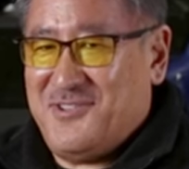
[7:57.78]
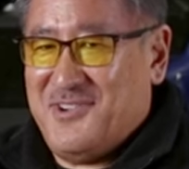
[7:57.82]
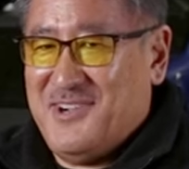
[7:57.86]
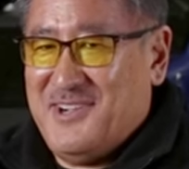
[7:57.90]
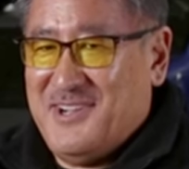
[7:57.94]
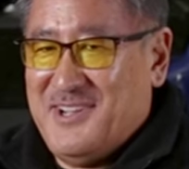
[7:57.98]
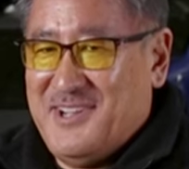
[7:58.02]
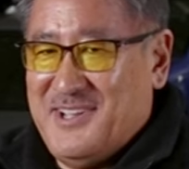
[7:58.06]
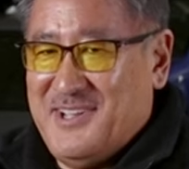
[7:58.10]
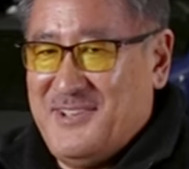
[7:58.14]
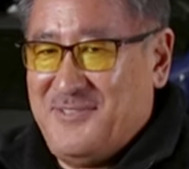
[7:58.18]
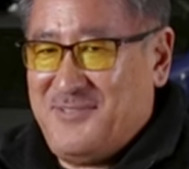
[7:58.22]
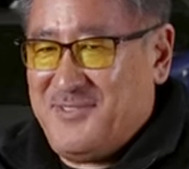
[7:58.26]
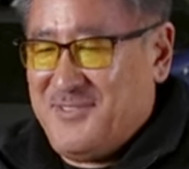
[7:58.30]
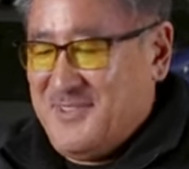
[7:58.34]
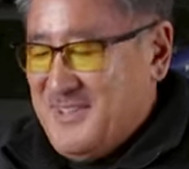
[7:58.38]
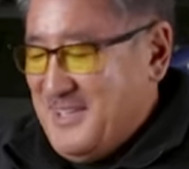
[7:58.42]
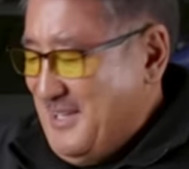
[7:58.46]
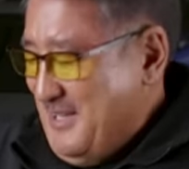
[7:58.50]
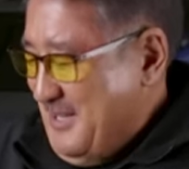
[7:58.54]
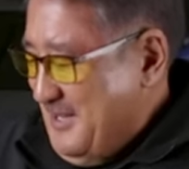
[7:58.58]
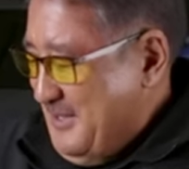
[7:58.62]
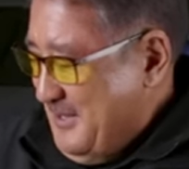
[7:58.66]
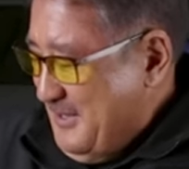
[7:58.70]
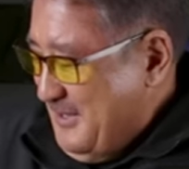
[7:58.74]
drives.
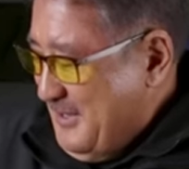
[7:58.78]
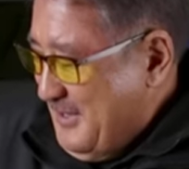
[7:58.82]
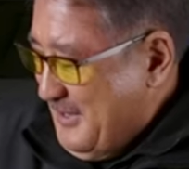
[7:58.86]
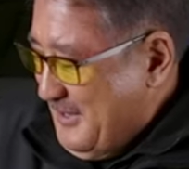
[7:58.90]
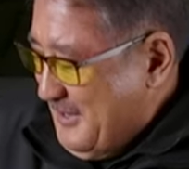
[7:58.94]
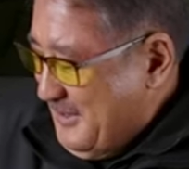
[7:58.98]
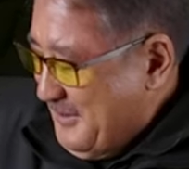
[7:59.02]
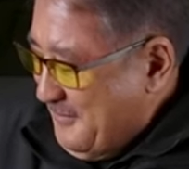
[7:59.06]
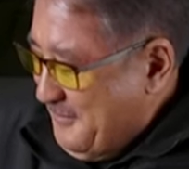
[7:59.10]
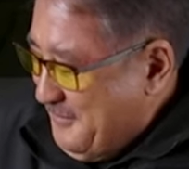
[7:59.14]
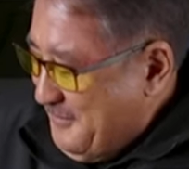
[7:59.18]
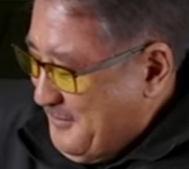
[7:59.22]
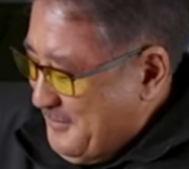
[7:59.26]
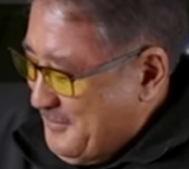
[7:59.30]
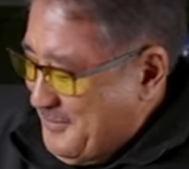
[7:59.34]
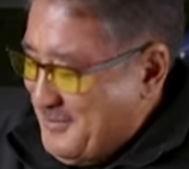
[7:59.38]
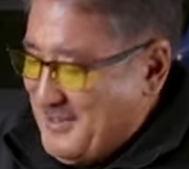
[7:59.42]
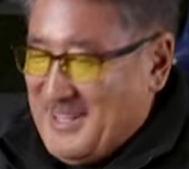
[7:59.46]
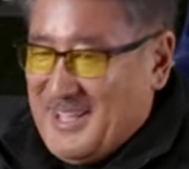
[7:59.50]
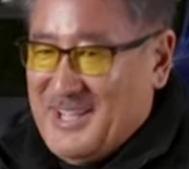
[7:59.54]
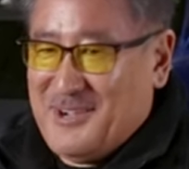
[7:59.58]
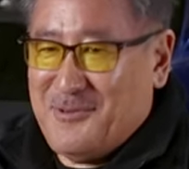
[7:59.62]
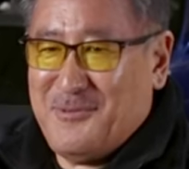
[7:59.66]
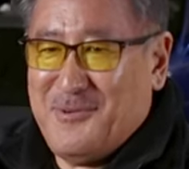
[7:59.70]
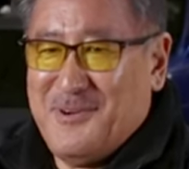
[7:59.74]

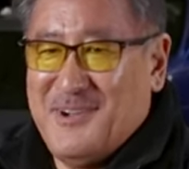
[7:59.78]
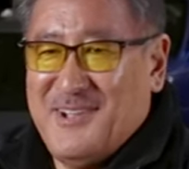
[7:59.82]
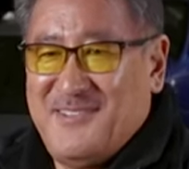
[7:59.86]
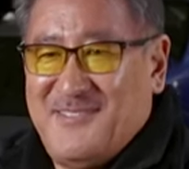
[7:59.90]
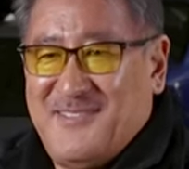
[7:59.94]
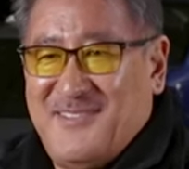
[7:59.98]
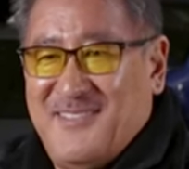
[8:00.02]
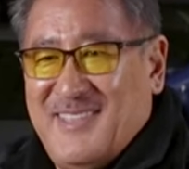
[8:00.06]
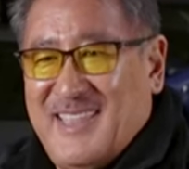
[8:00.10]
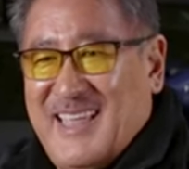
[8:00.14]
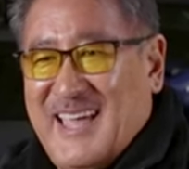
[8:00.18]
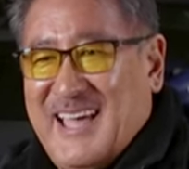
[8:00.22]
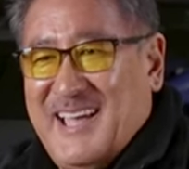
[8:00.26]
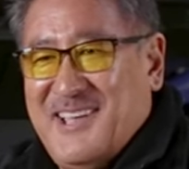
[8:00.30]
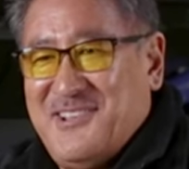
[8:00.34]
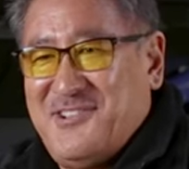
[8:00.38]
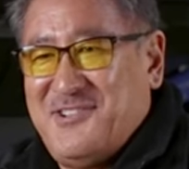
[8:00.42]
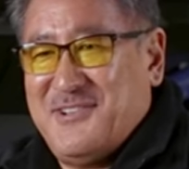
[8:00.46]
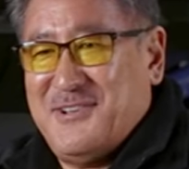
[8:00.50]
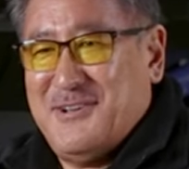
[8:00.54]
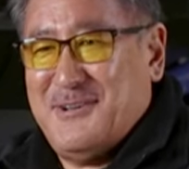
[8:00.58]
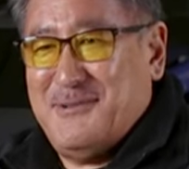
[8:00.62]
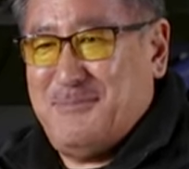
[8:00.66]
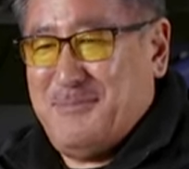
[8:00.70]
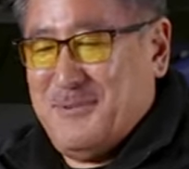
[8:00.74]
Figuring out what
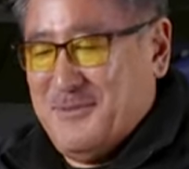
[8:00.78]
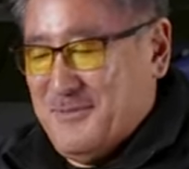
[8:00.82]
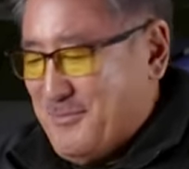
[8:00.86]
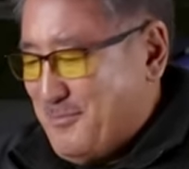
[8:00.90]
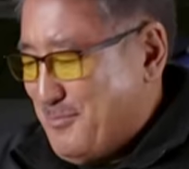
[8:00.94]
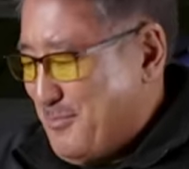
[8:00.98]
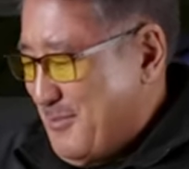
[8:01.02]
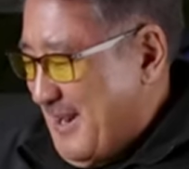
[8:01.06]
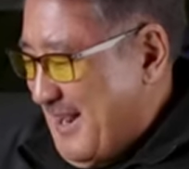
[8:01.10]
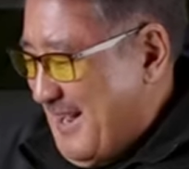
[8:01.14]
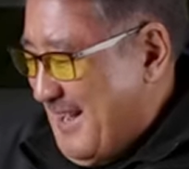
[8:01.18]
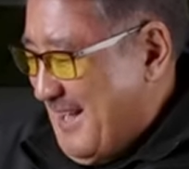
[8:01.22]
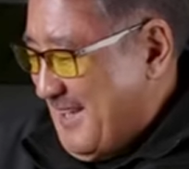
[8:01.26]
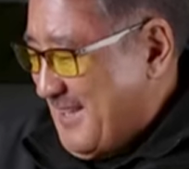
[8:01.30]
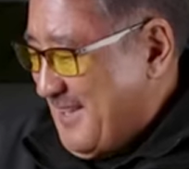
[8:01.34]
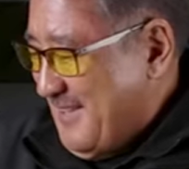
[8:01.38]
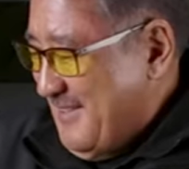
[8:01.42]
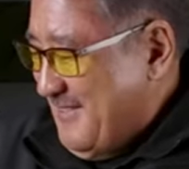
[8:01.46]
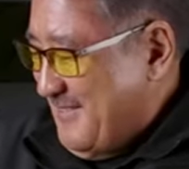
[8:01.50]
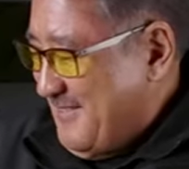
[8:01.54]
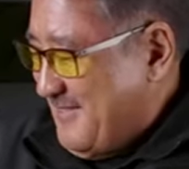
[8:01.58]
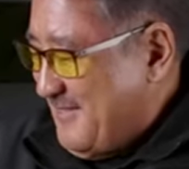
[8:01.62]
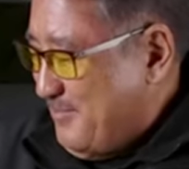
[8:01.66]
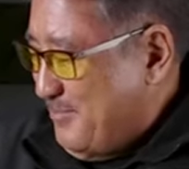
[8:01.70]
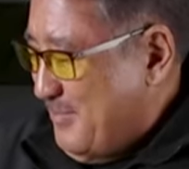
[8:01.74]
lashup of
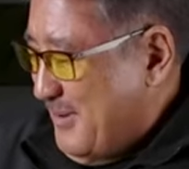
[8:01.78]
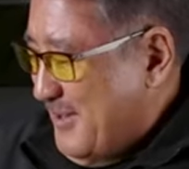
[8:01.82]
brackets,